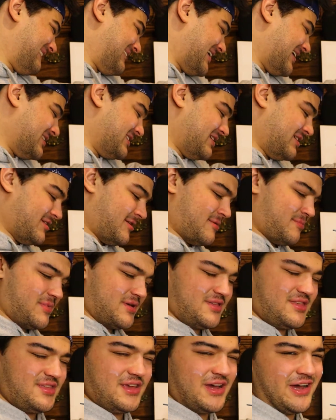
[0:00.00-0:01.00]
I need a
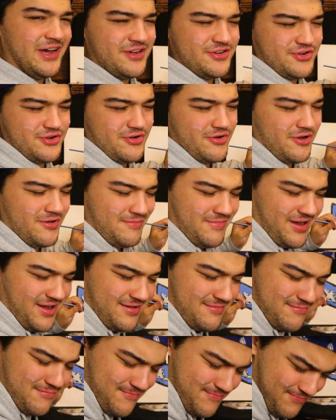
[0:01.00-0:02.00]
massager on
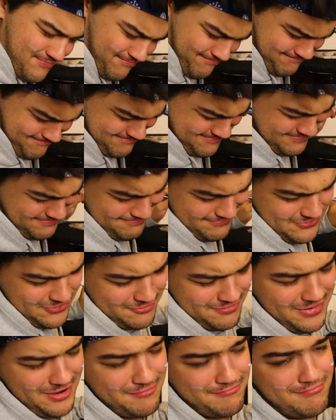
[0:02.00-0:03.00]
my